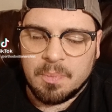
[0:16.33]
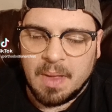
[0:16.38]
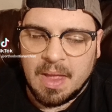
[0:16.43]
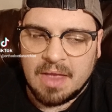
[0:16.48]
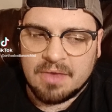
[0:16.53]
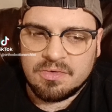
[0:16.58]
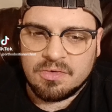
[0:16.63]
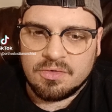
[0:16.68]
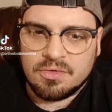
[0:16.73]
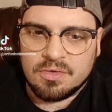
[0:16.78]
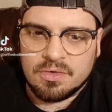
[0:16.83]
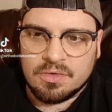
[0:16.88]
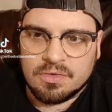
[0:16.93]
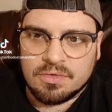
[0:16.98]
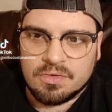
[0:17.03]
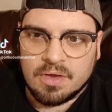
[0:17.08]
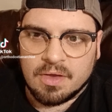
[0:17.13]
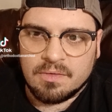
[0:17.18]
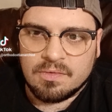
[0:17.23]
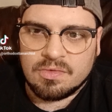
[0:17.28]

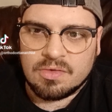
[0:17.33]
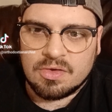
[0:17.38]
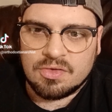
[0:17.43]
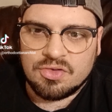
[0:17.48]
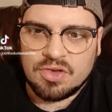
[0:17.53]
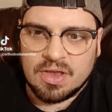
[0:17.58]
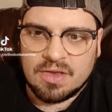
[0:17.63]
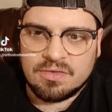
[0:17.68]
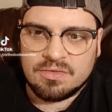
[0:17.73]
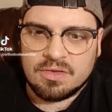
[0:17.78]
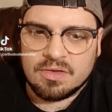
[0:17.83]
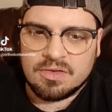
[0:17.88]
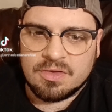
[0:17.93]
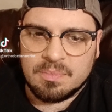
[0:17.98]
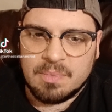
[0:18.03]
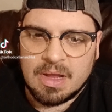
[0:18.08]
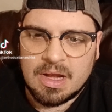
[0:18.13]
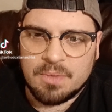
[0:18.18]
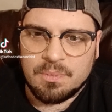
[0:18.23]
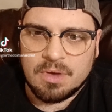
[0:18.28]
passages have suggested to
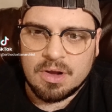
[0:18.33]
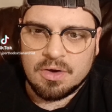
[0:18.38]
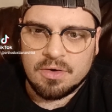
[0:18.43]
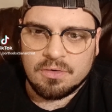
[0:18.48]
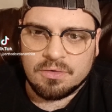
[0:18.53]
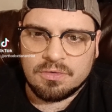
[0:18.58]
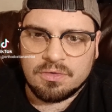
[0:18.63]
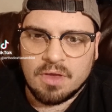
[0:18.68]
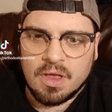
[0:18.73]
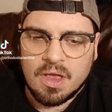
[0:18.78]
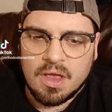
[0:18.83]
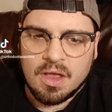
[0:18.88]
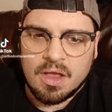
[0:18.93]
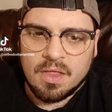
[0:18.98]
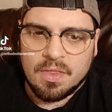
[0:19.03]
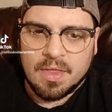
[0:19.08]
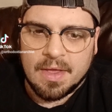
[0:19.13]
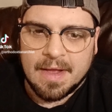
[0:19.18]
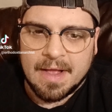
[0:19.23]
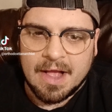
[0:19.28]
many readers
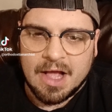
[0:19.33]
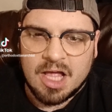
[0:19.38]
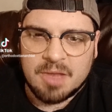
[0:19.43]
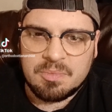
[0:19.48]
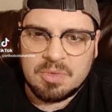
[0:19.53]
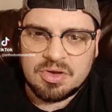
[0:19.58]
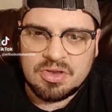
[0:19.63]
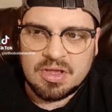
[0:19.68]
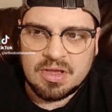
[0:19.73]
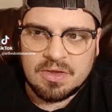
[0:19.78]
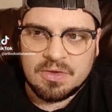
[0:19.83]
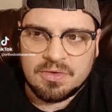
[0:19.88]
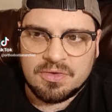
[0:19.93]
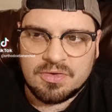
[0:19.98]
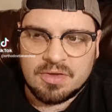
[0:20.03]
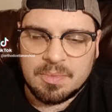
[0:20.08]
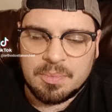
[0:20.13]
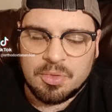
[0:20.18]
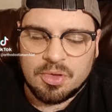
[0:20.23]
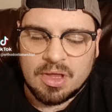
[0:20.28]
that God
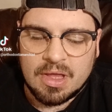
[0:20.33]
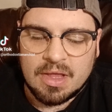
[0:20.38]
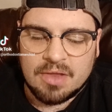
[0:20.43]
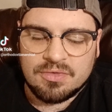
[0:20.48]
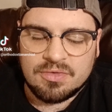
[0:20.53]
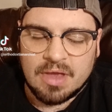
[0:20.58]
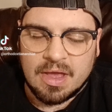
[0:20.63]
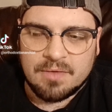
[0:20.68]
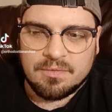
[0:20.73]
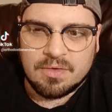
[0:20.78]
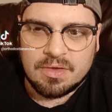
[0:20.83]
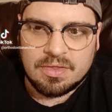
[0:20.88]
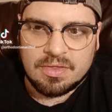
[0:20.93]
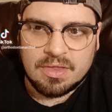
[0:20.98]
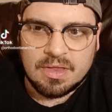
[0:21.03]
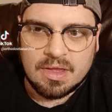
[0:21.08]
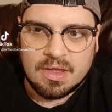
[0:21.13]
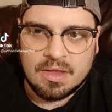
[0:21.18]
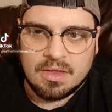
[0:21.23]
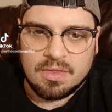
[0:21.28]
meticulously plans
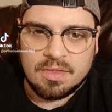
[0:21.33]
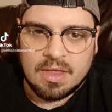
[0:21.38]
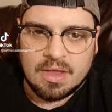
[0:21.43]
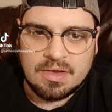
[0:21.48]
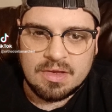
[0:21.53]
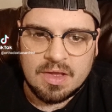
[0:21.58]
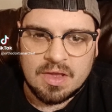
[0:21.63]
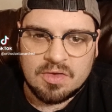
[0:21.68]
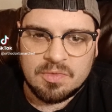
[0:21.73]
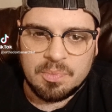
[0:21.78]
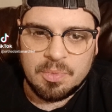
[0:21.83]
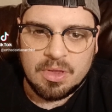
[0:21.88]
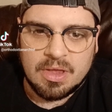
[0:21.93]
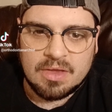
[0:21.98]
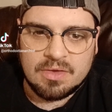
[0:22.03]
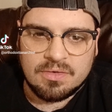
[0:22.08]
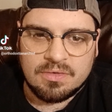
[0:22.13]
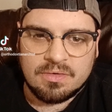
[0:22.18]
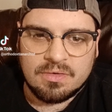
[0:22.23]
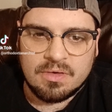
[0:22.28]
everything that takes
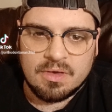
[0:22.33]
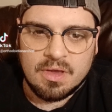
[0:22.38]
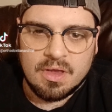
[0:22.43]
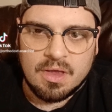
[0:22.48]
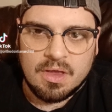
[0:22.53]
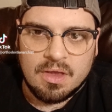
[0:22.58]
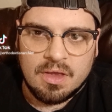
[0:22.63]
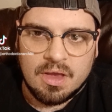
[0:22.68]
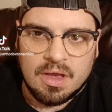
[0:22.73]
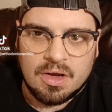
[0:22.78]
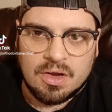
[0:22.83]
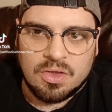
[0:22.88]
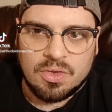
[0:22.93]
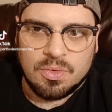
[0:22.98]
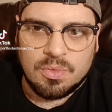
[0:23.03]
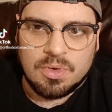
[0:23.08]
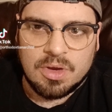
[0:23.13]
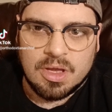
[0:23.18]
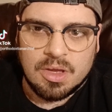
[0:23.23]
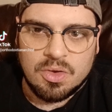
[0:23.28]
place,
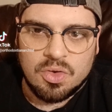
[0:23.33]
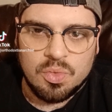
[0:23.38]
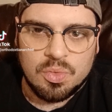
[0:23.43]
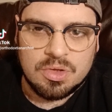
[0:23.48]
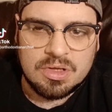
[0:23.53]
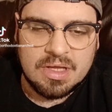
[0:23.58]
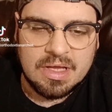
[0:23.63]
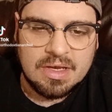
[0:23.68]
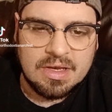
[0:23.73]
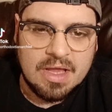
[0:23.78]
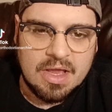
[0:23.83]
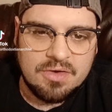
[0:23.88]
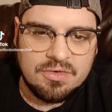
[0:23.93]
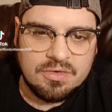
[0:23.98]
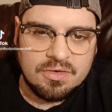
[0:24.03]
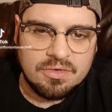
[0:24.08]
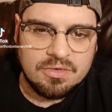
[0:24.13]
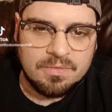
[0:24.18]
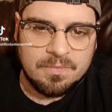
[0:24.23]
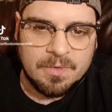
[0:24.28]
including who will lead
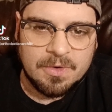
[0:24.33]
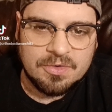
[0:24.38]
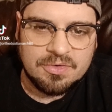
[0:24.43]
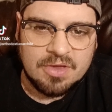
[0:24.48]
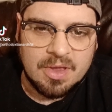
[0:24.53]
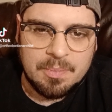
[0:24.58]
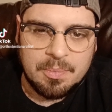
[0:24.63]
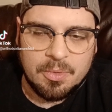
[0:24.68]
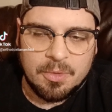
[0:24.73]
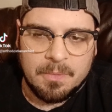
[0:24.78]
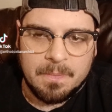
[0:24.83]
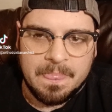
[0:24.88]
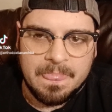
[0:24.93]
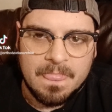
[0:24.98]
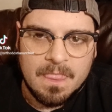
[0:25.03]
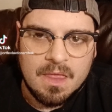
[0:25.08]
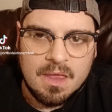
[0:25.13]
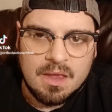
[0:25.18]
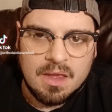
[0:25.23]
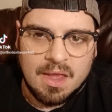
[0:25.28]
nations. For example,
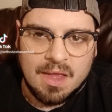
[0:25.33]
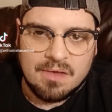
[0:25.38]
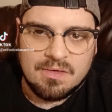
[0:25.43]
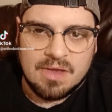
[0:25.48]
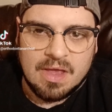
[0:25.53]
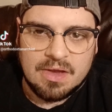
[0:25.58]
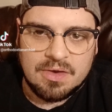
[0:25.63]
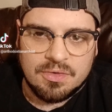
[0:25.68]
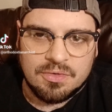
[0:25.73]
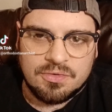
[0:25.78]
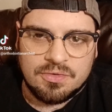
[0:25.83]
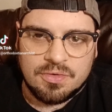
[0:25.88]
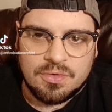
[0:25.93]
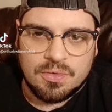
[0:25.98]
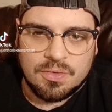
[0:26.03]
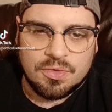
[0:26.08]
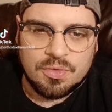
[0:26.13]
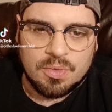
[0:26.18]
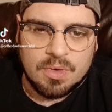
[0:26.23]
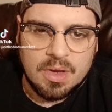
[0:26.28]
in Daniel
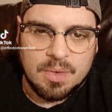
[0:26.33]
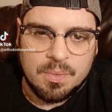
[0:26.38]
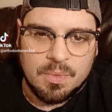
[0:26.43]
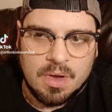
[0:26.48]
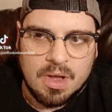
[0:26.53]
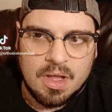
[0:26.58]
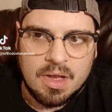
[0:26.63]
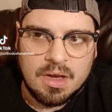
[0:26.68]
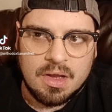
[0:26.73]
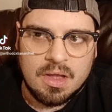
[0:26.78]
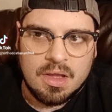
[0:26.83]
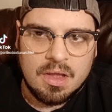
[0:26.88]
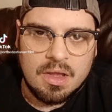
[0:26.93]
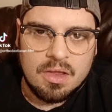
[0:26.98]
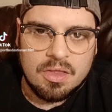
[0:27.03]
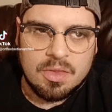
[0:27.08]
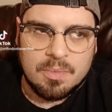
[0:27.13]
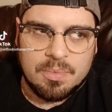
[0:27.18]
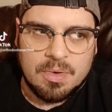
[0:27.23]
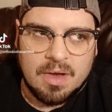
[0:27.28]
2:21,
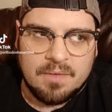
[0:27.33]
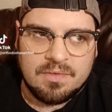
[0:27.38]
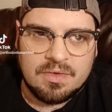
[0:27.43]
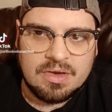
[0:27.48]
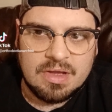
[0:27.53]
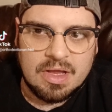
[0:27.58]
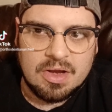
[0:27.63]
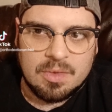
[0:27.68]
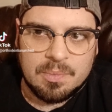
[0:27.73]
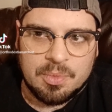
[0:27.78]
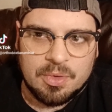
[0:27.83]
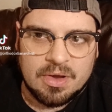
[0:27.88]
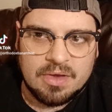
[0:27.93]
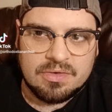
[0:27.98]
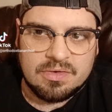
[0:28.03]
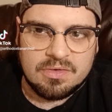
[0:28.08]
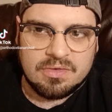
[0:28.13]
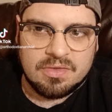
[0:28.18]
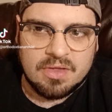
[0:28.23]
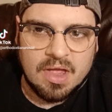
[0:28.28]
the prophet Daniel
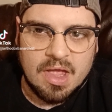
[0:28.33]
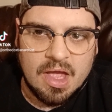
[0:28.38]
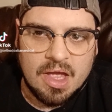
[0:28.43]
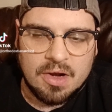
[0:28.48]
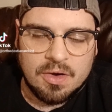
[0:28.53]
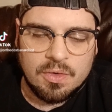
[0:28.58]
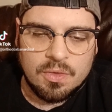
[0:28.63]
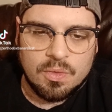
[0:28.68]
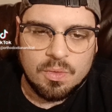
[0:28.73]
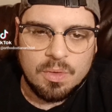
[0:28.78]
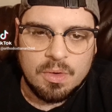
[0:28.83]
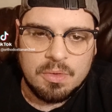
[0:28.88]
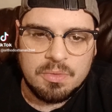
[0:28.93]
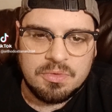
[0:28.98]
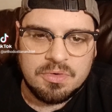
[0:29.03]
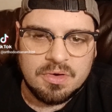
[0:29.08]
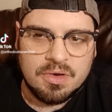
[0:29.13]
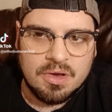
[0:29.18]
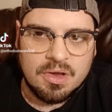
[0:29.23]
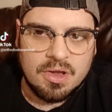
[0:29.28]
praises the God who,
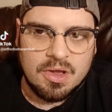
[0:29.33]
quote,